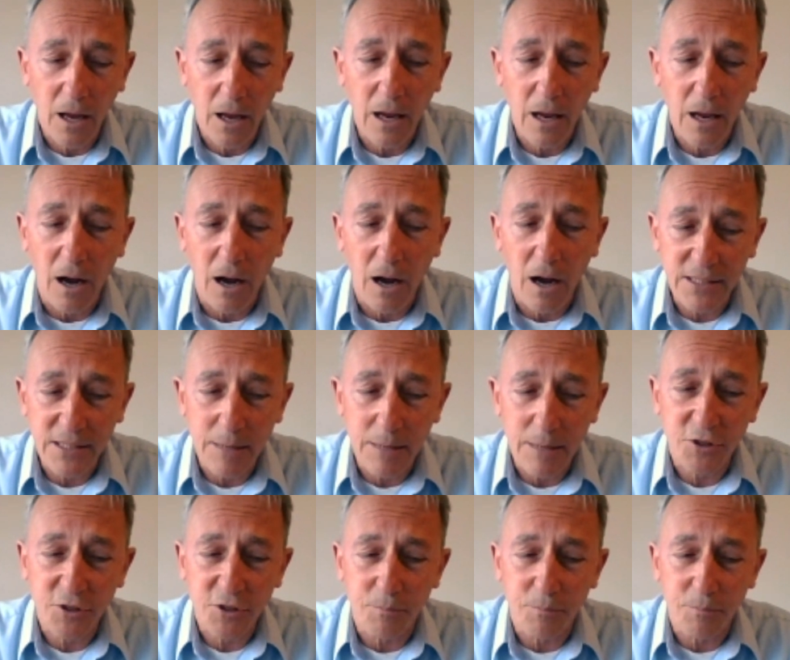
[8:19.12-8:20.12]
was able
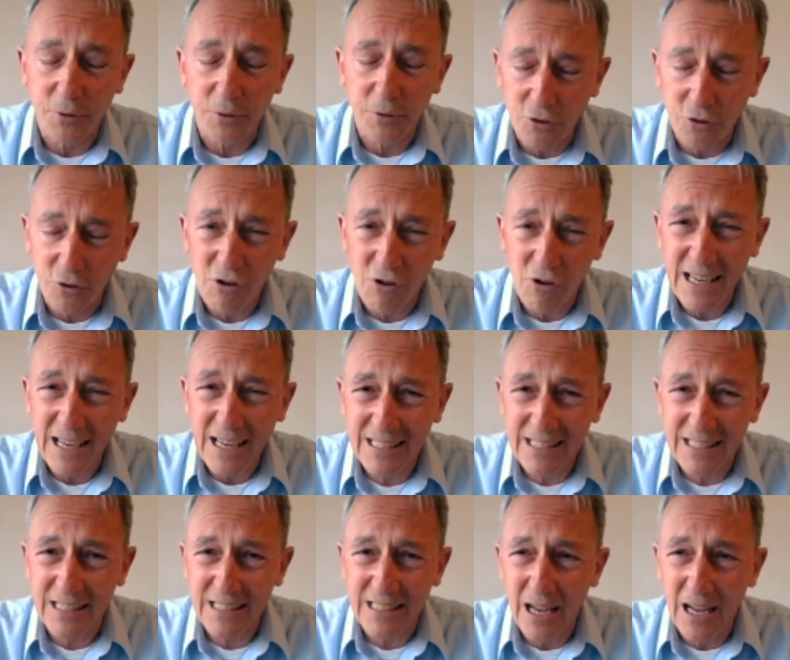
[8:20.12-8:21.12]
to
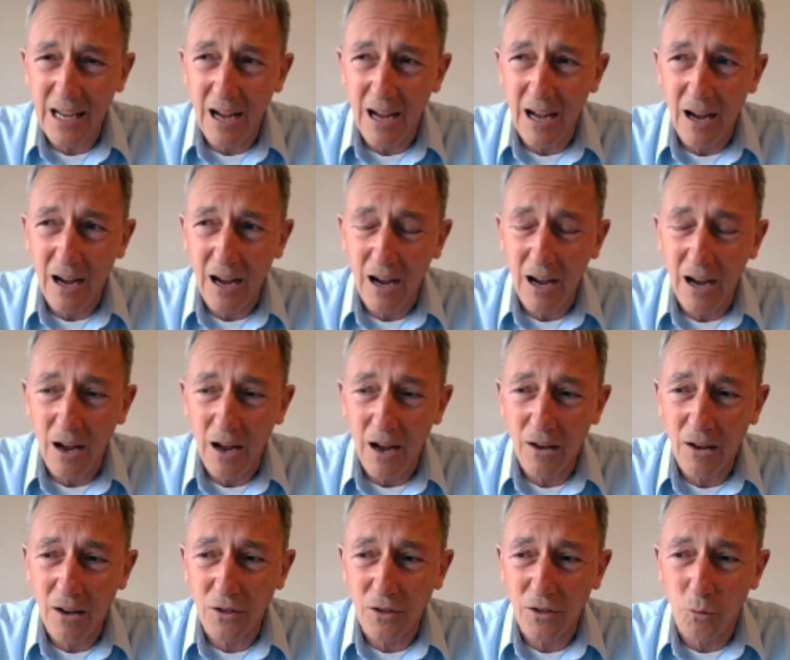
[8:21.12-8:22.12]
progress
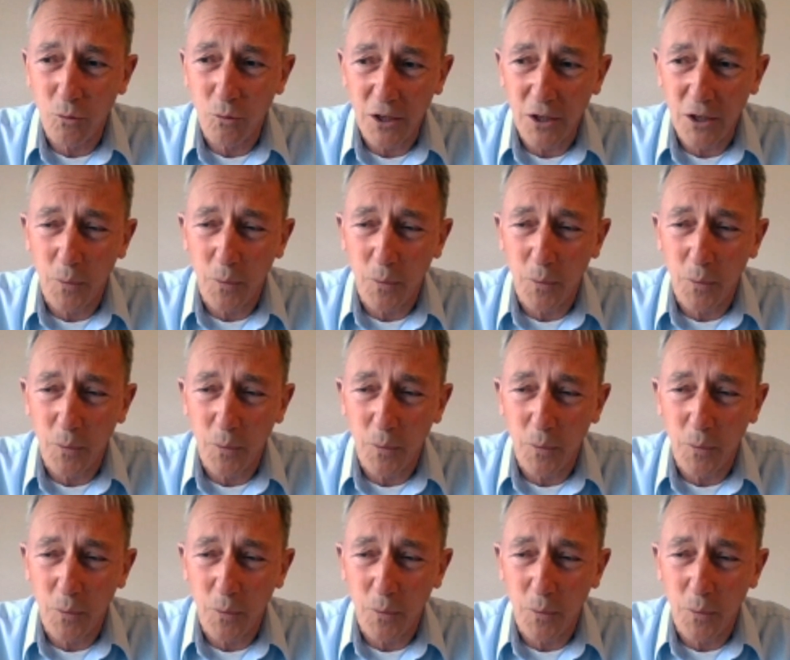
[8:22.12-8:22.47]
quite